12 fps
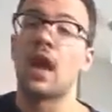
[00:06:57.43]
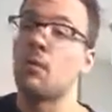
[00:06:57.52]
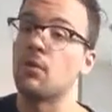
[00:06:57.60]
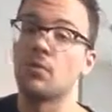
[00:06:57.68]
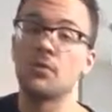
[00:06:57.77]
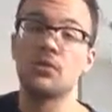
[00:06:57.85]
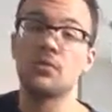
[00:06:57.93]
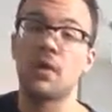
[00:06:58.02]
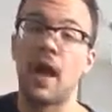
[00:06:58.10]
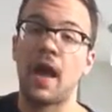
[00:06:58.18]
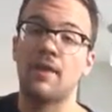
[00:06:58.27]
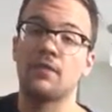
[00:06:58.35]
and we only do
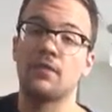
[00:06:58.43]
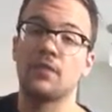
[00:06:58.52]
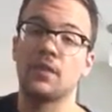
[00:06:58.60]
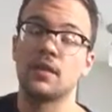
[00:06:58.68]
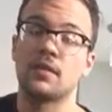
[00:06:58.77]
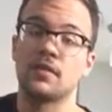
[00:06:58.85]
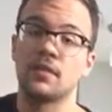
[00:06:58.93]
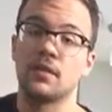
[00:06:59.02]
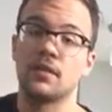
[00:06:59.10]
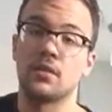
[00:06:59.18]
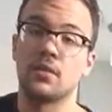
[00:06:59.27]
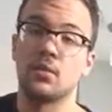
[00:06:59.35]
half of
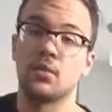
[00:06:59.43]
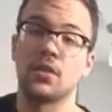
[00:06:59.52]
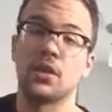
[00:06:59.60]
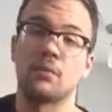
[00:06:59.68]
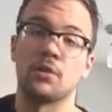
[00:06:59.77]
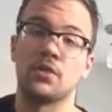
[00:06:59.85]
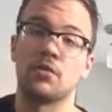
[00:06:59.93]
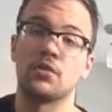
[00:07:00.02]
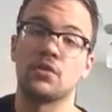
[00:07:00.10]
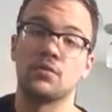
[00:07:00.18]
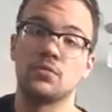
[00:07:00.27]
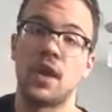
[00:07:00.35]
the whole thing. We
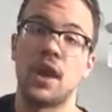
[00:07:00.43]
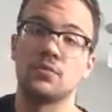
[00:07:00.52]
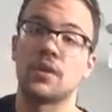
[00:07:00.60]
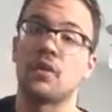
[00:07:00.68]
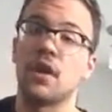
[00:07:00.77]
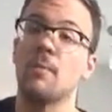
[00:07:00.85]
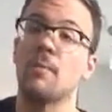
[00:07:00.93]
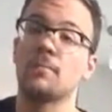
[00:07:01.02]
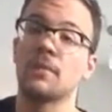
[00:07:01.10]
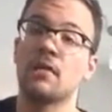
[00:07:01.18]
don't do down, down, up,